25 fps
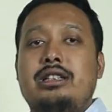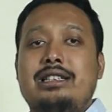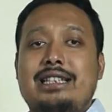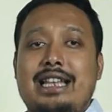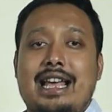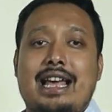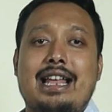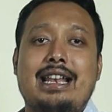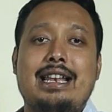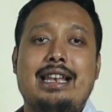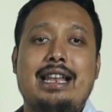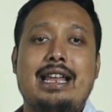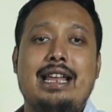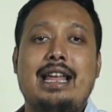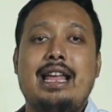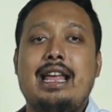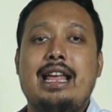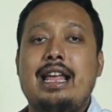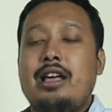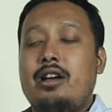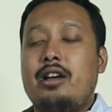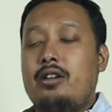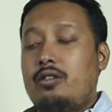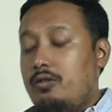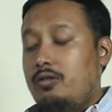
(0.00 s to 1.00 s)
then
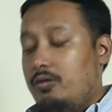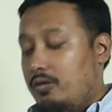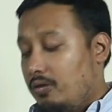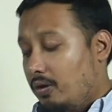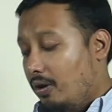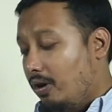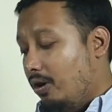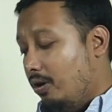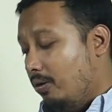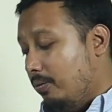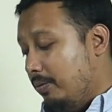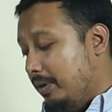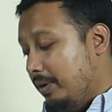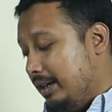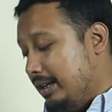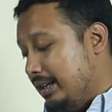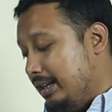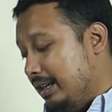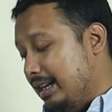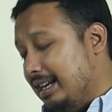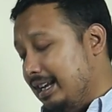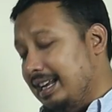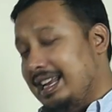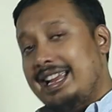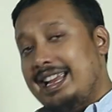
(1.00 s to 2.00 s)
go
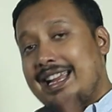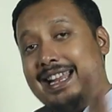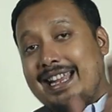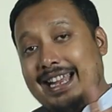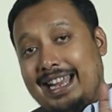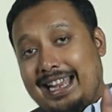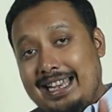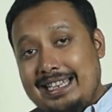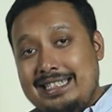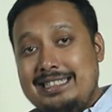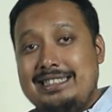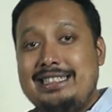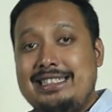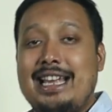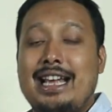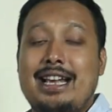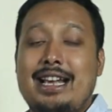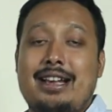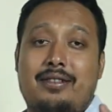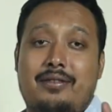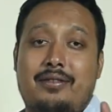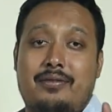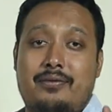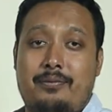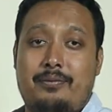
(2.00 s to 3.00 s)
with
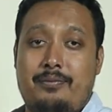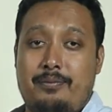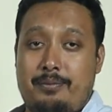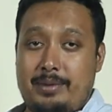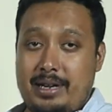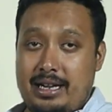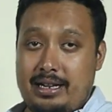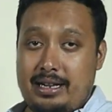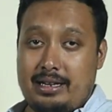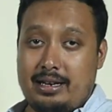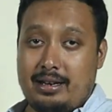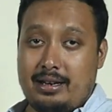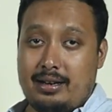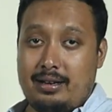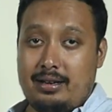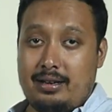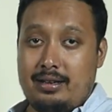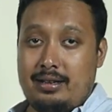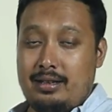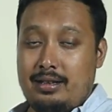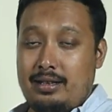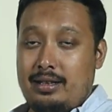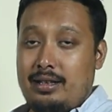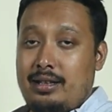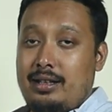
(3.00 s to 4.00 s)
inkjet printer
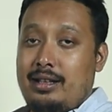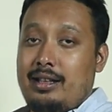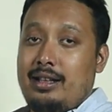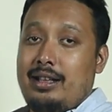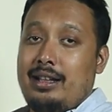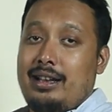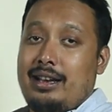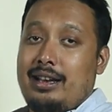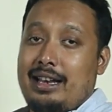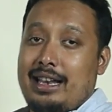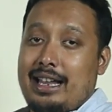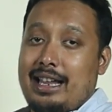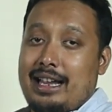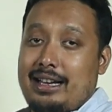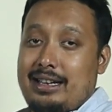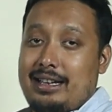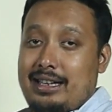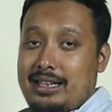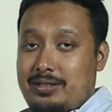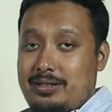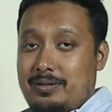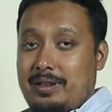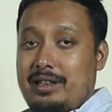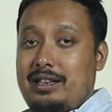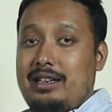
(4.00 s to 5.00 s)
like
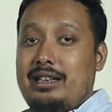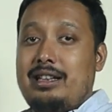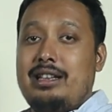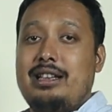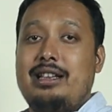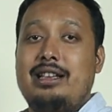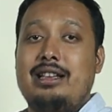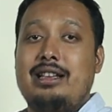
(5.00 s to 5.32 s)
this one,